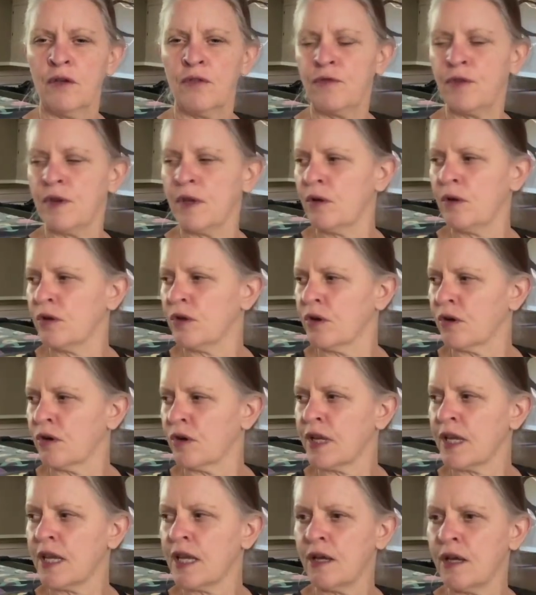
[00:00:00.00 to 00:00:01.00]
Feel your
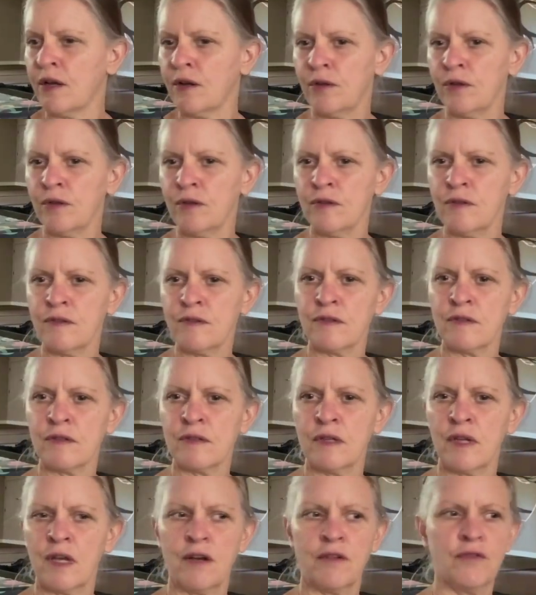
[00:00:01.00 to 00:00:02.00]

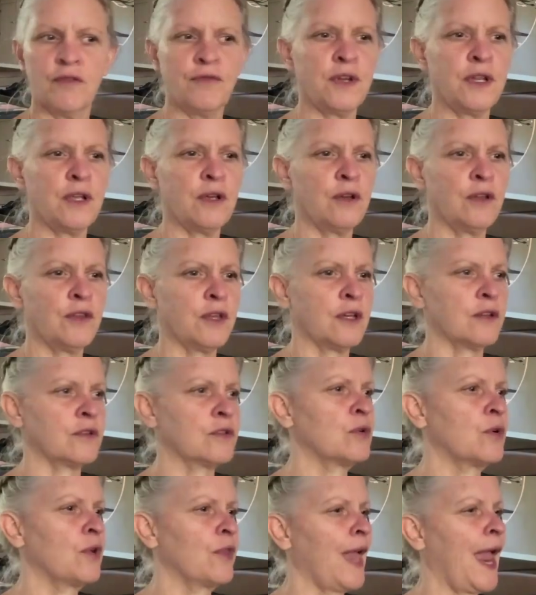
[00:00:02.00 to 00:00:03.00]
heels and feel the
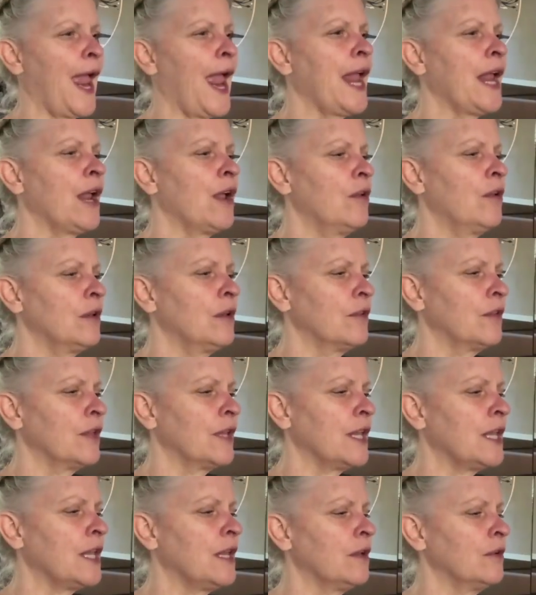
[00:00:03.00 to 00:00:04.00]
sort of the angle of the
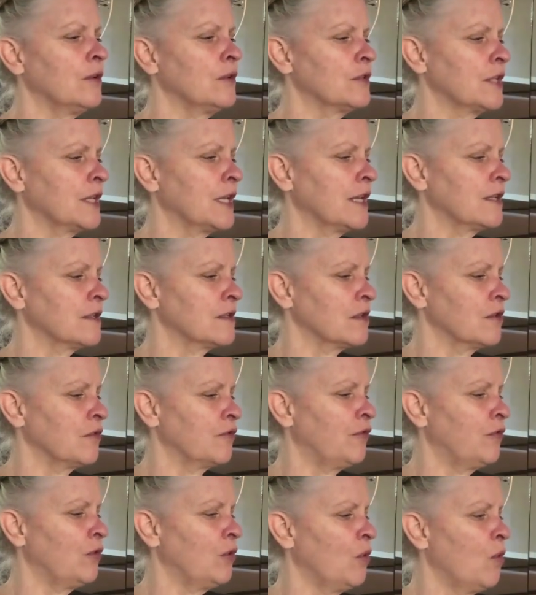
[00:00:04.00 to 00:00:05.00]
heels against the
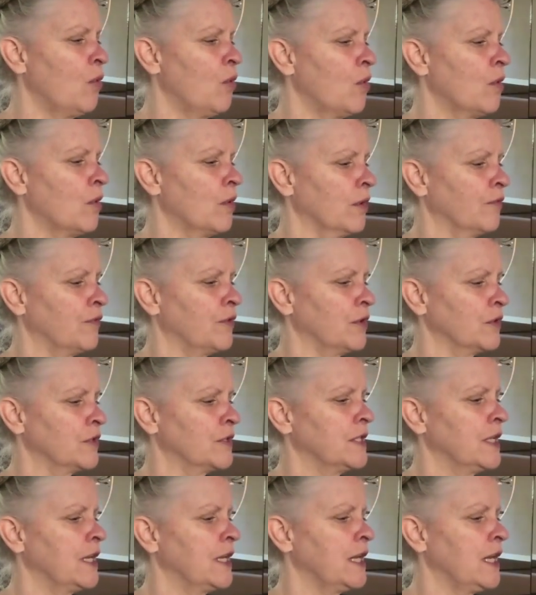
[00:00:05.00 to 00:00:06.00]
floor. If you're
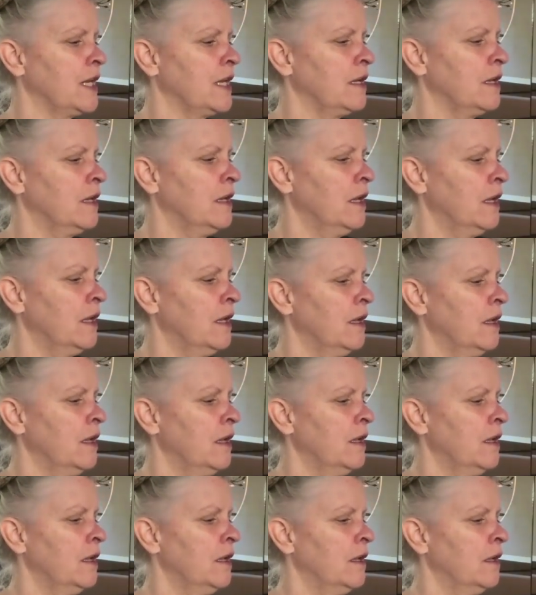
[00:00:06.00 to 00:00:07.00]
sitting,
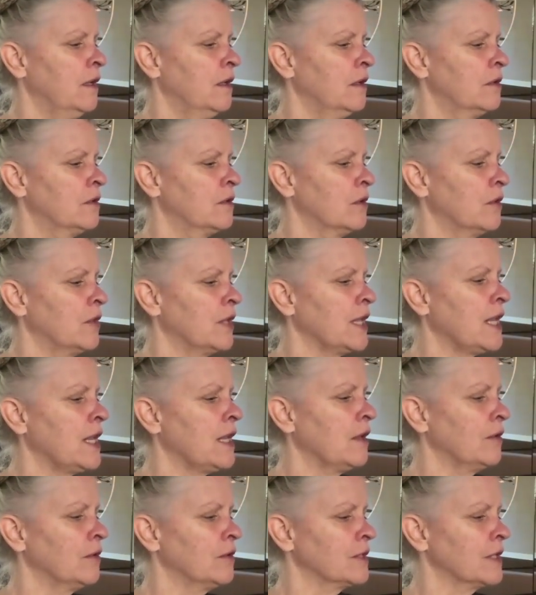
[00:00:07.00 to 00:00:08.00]
sort of the
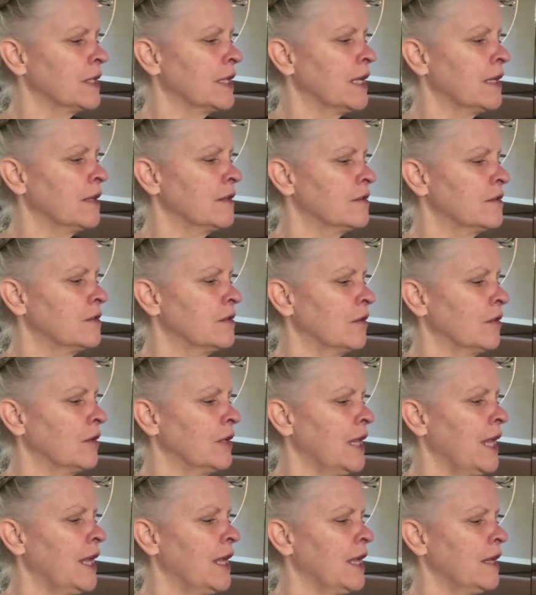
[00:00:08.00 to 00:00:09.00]
heels against your
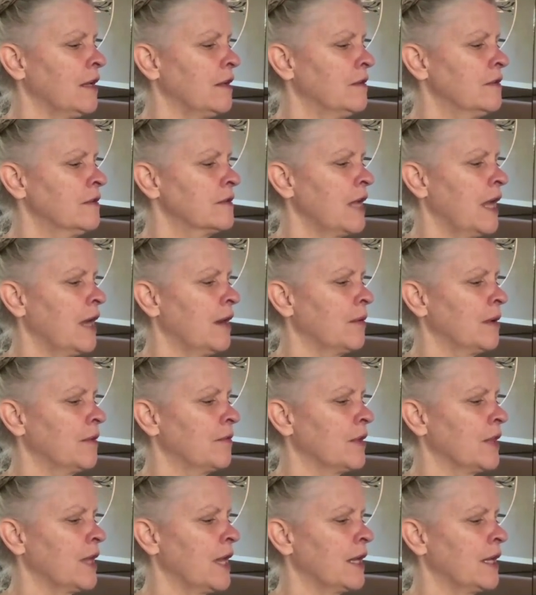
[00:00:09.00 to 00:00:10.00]
legs,
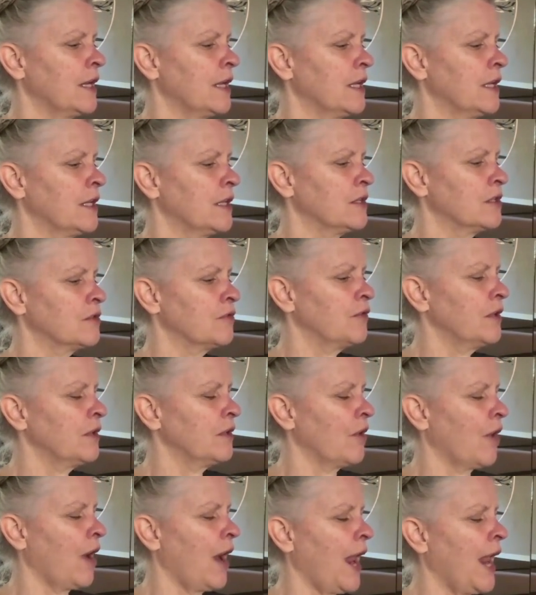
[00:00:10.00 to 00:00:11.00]
however that is.
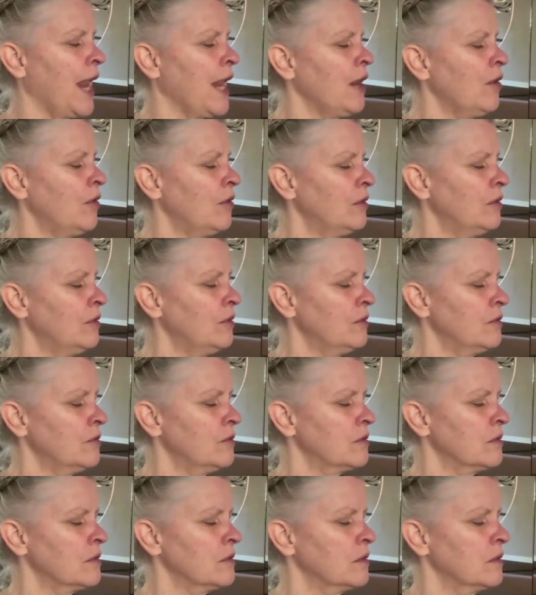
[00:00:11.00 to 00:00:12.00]
Feel your
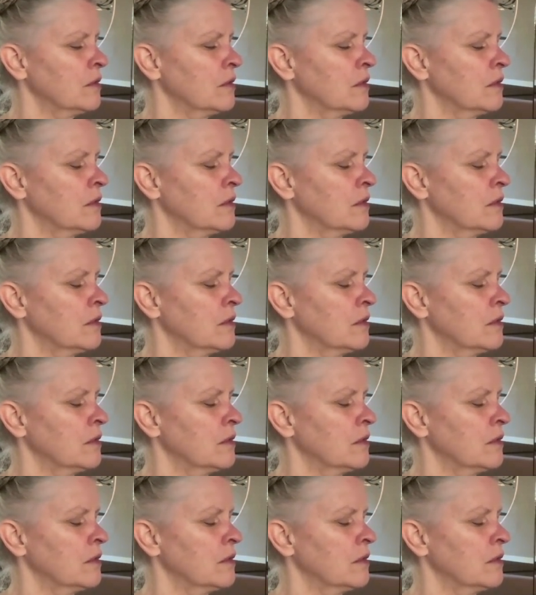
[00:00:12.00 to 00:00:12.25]
ankles.